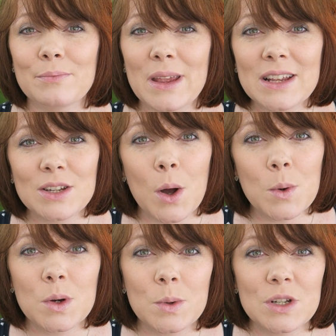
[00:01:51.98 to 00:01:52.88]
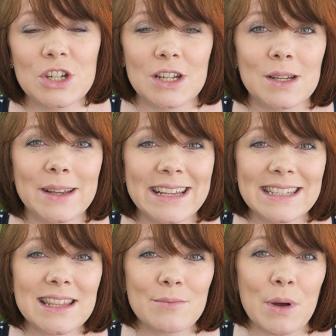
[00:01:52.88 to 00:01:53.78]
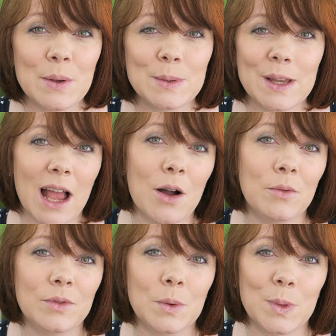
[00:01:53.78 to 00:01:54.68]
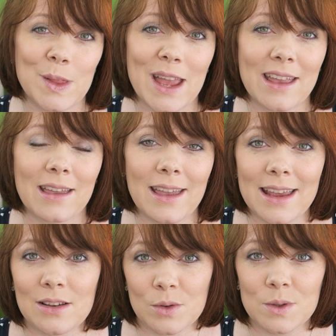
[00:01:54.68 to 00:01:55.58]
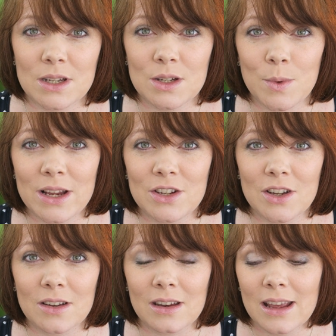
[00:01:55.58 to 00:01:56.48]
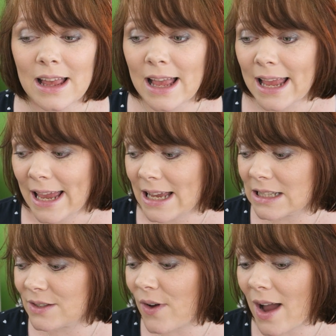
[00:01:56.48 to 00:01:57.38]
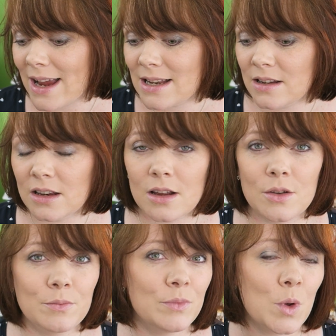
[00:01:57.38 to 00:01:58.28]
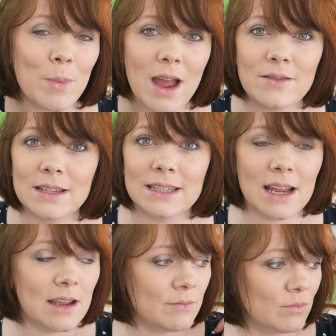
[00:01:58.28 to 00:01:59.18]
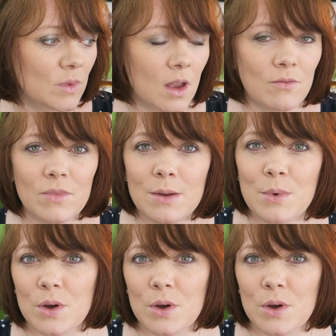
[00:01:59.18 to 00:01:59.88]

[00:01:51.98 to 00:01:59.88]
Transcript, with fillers: being told what to do isn't the most helpful thing in your situation. It's fine, you know, your parents saying, go and read a